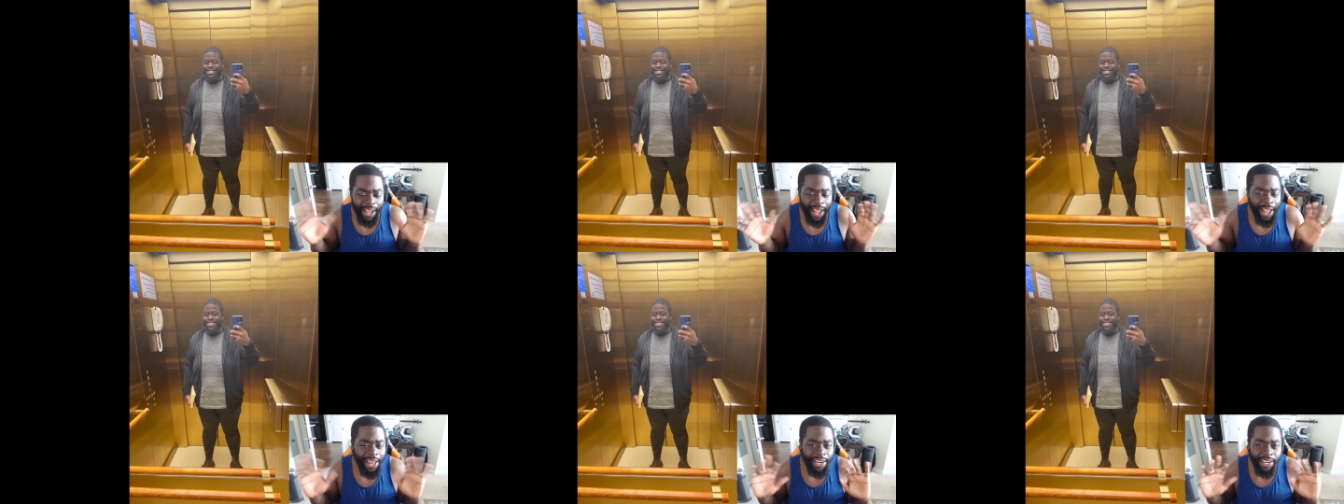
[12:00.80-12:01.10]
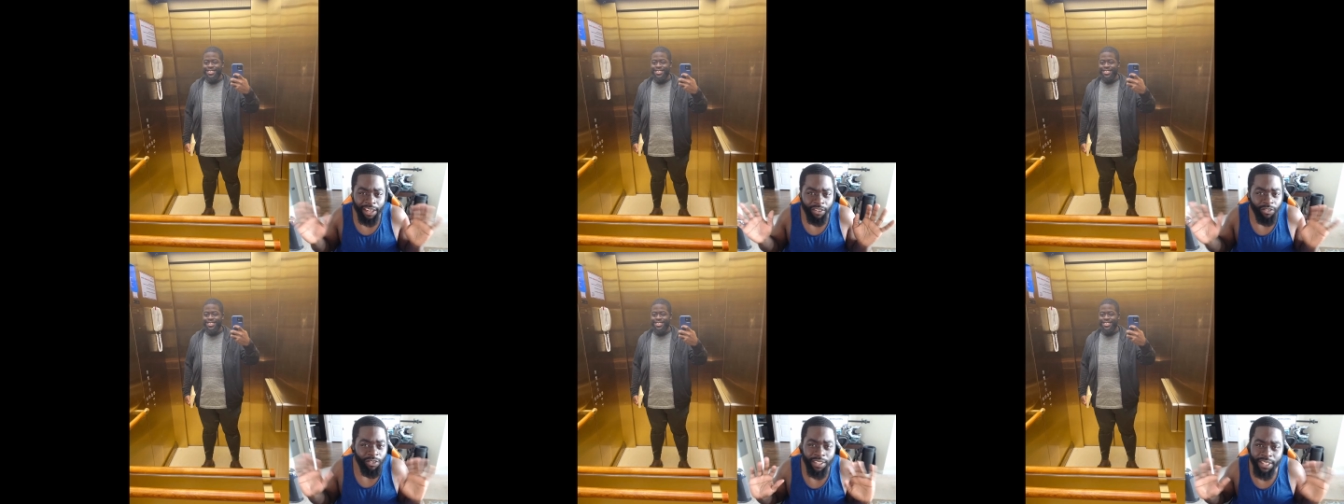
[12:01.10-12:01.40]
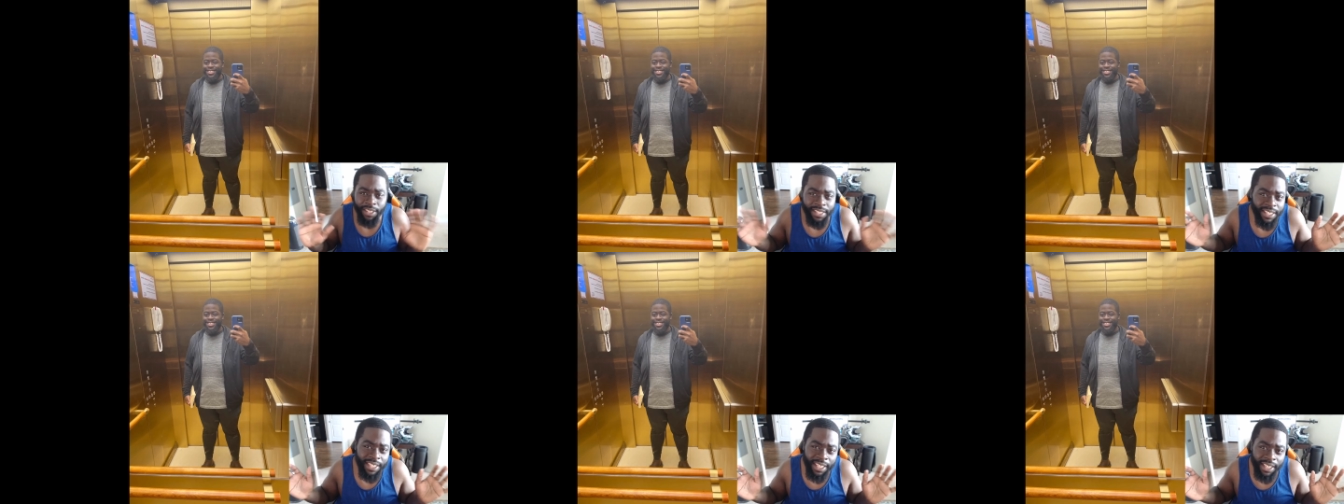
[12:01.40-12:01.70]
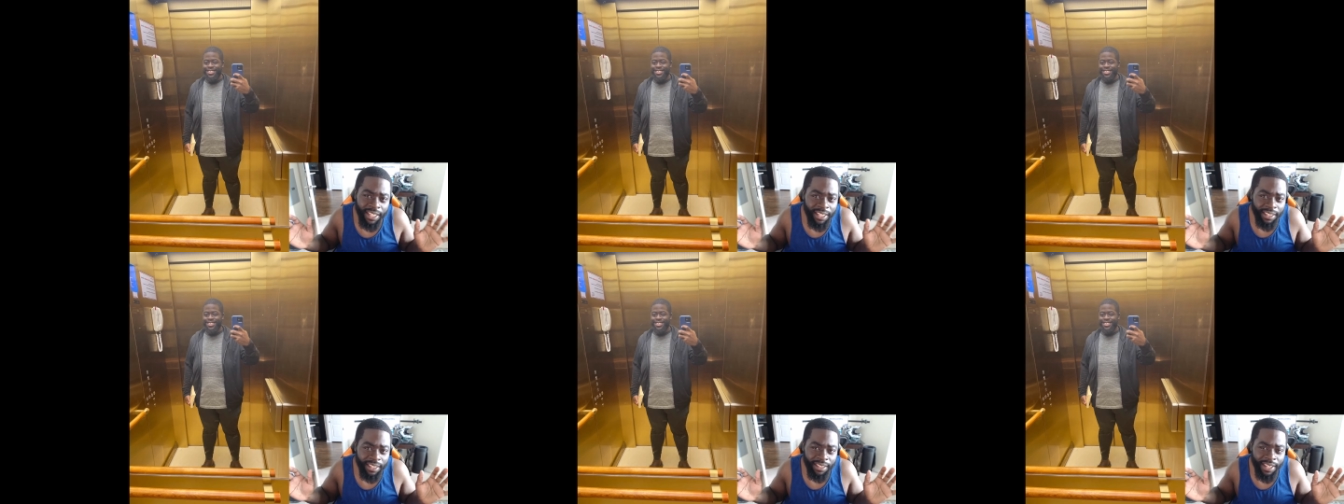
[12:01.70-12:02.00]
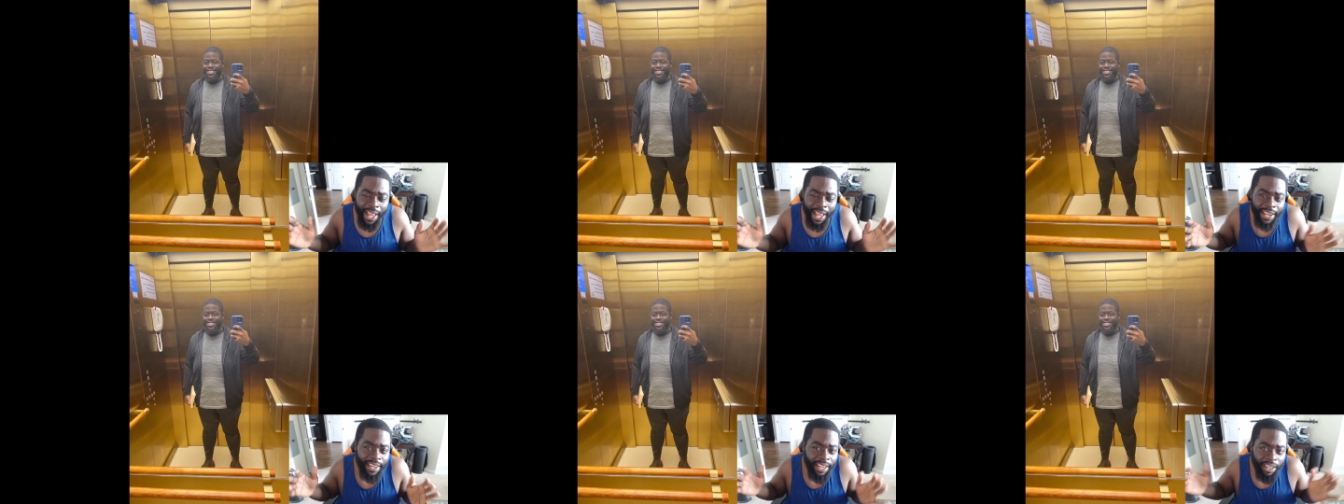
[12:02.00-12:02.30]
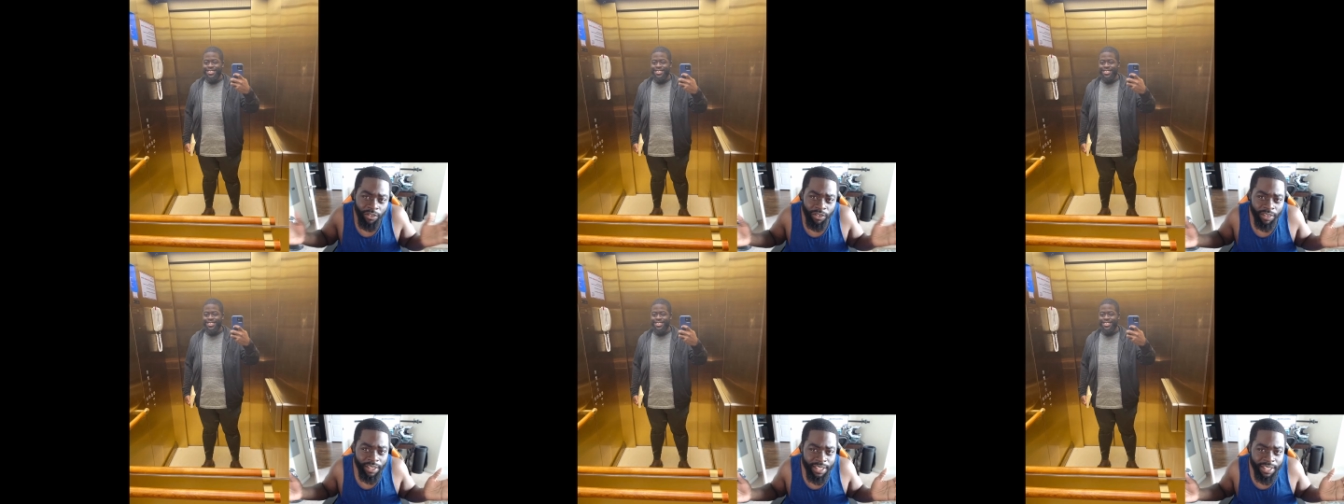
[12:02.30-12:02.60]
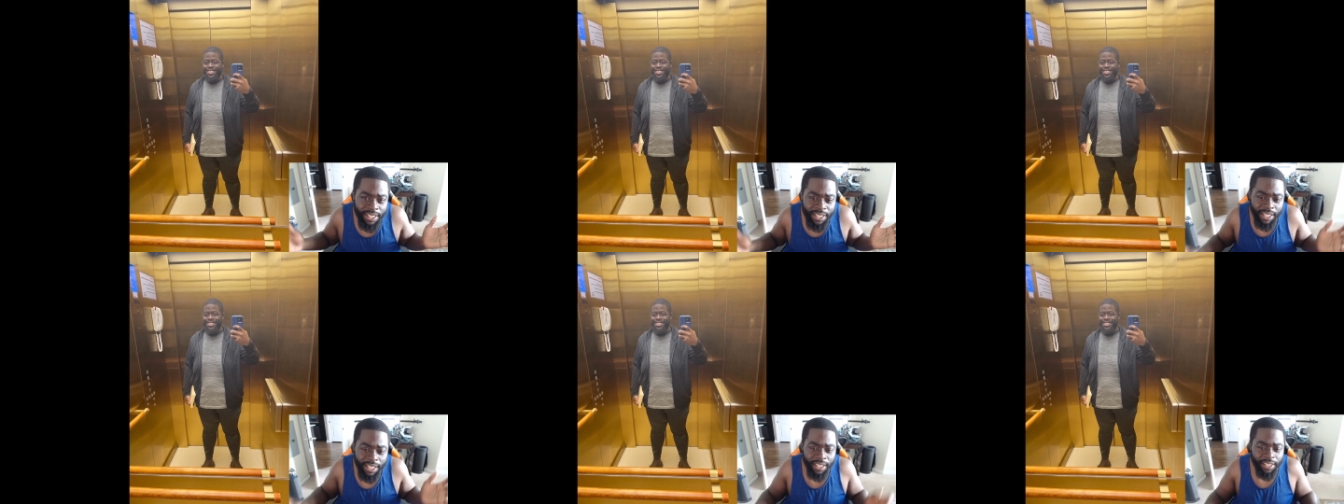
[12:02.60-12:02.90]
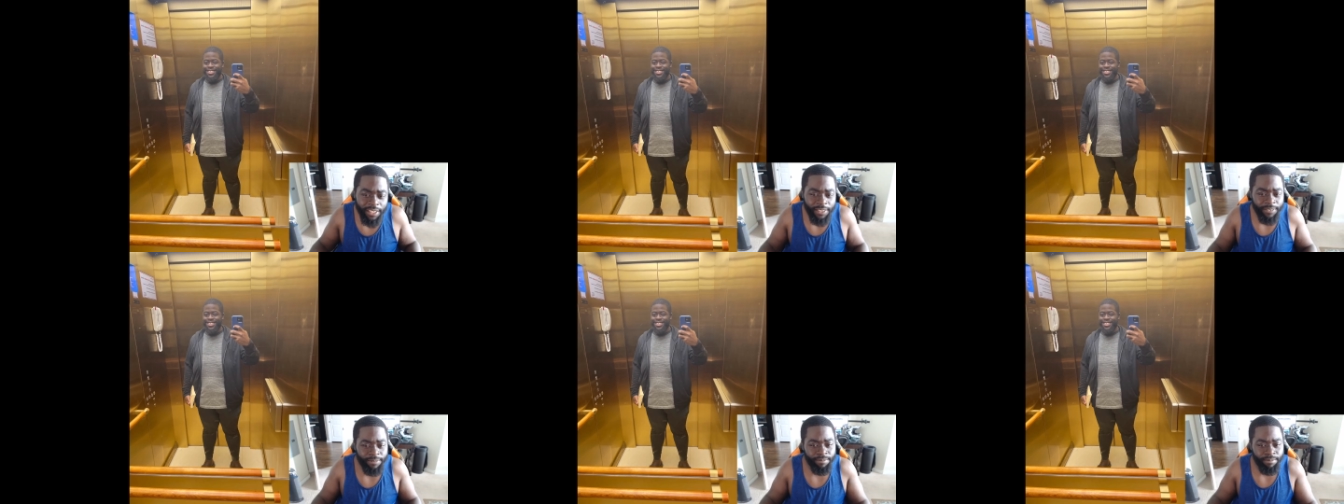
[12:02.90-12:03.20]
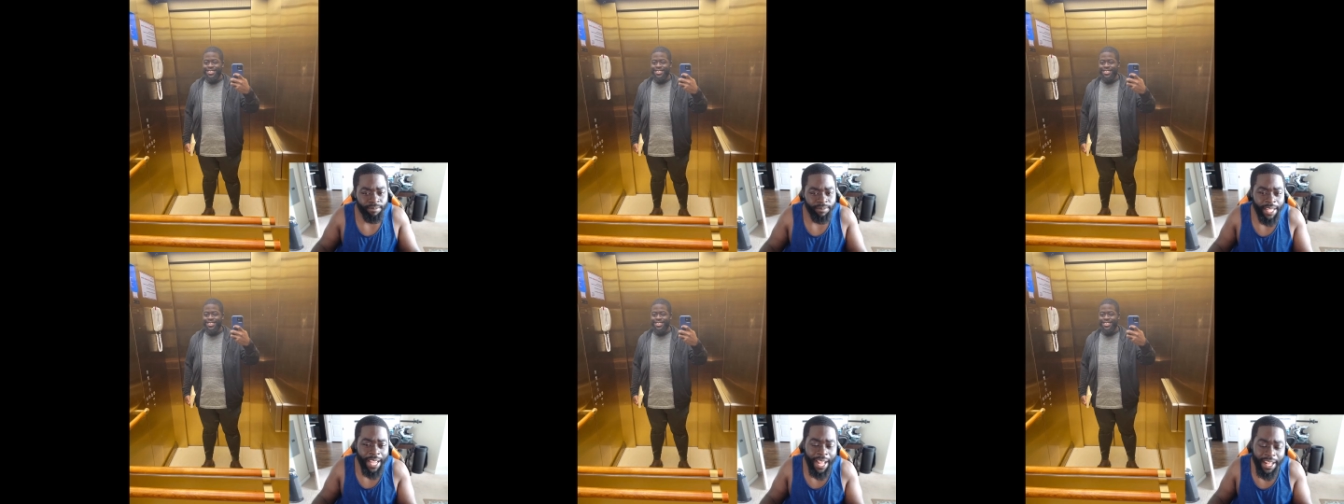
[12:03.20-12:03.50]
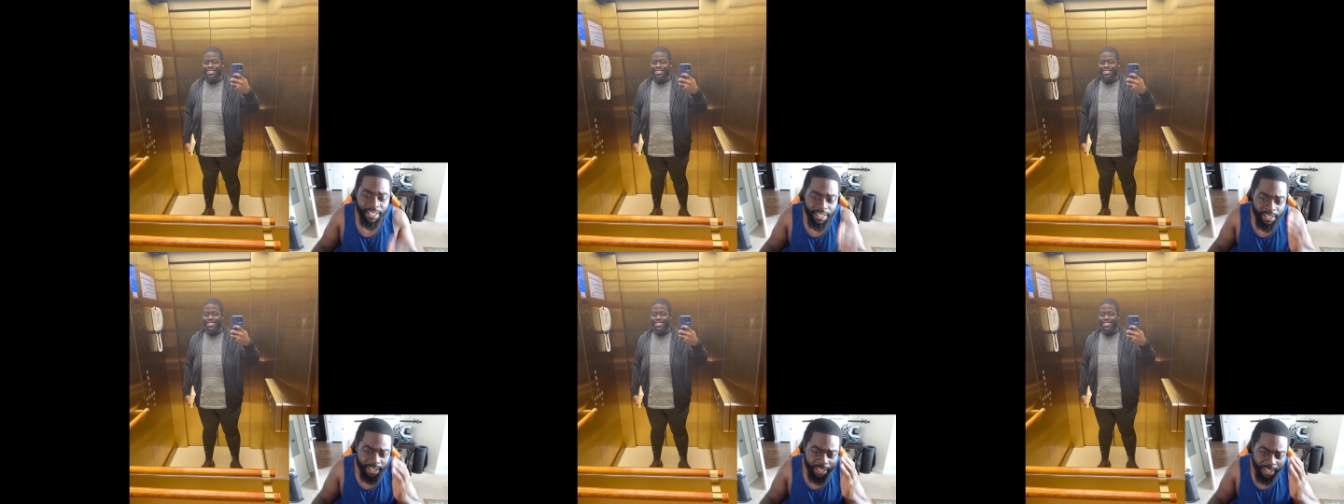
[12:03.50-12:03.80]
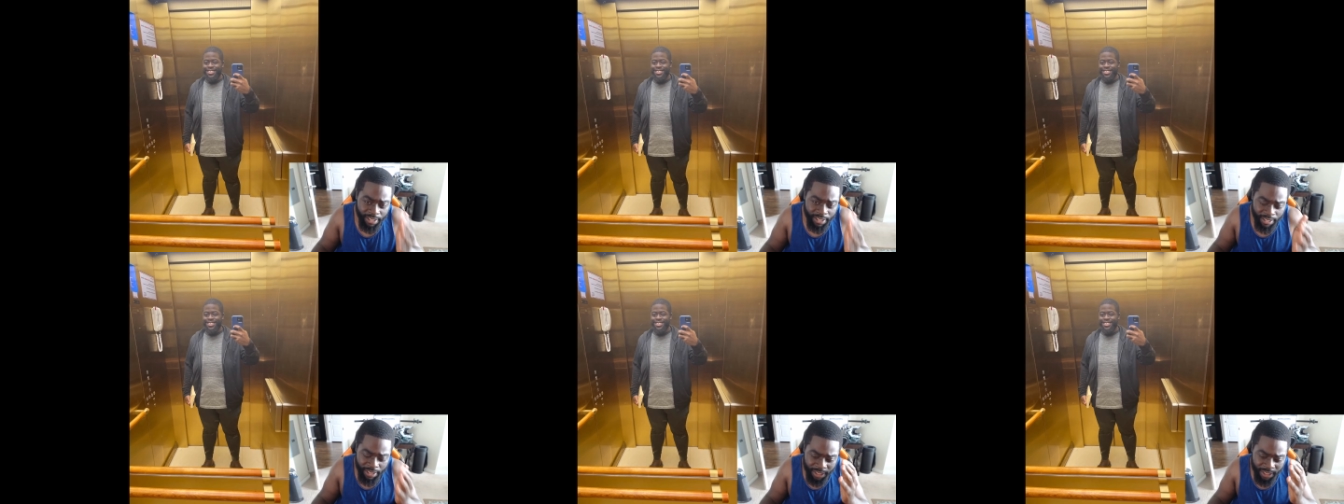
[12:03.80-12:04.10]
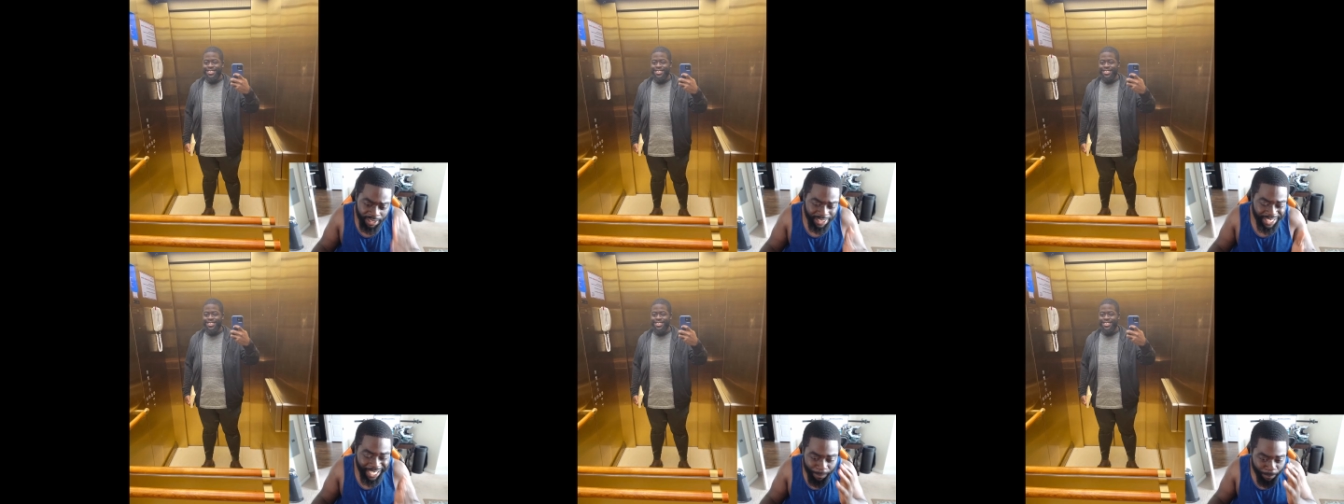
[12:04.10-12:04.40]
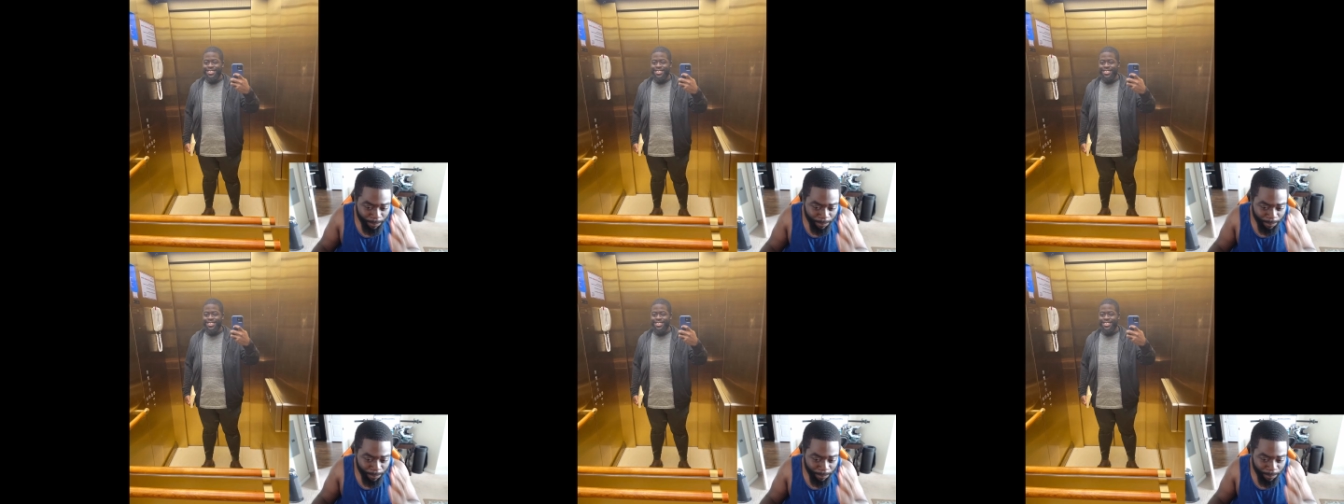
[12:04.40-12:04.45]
I didn't really see it. I didn't really see it. I had to take